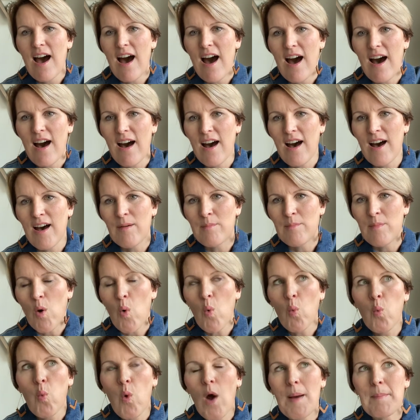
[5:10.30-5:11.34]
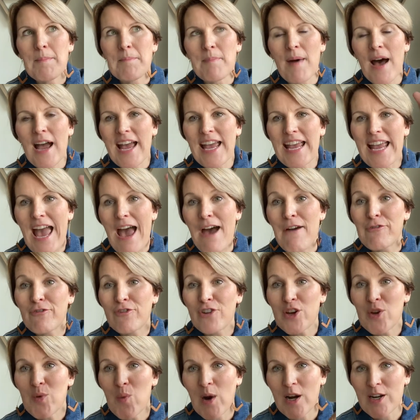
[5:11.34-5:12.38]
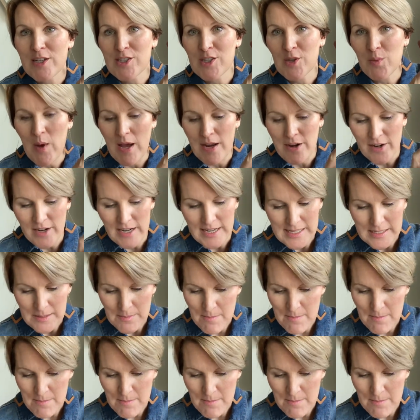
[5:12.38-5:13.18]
um, what my everywhere sweater is